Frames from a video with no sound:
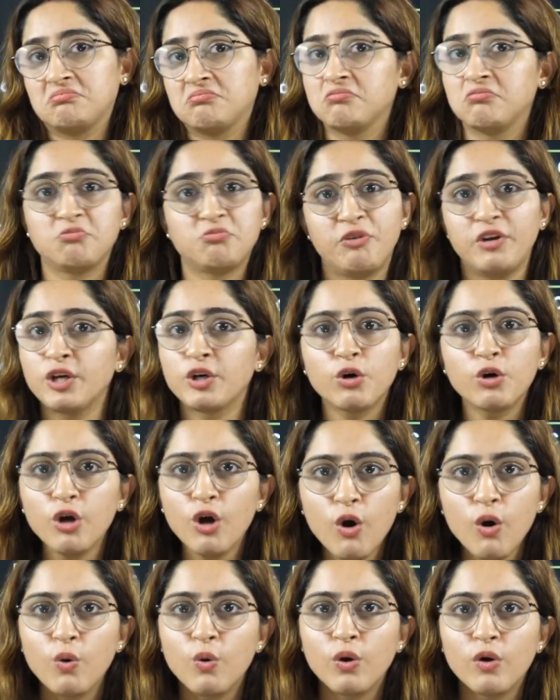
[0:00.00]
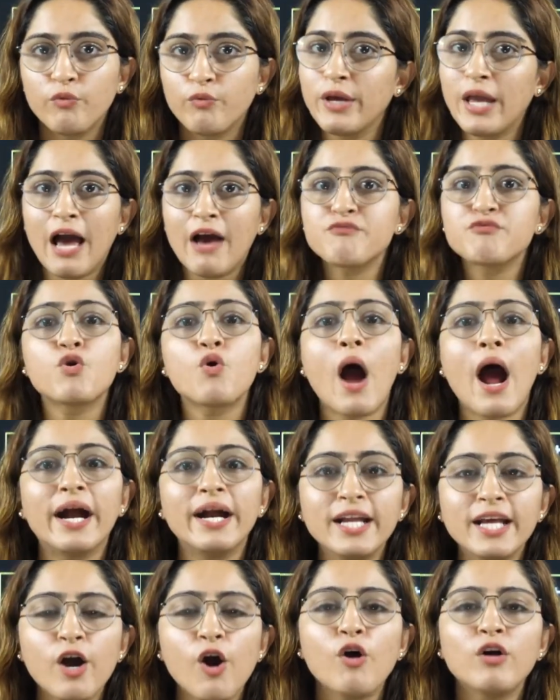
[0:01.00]
We don't know. We have no idea
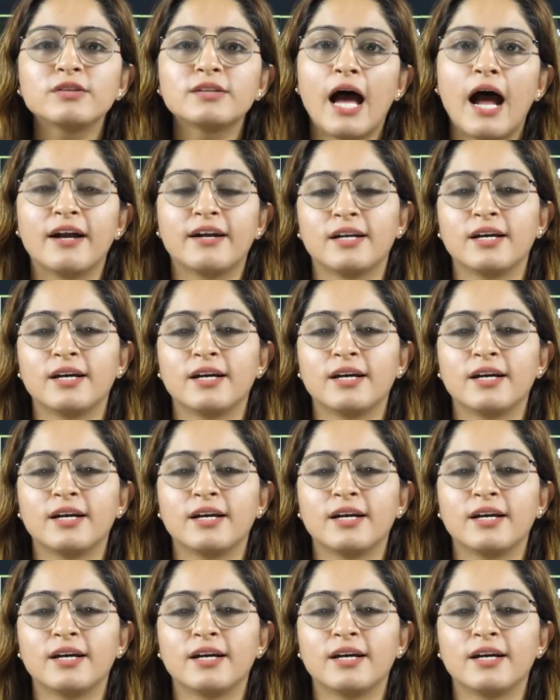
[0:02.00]
on that.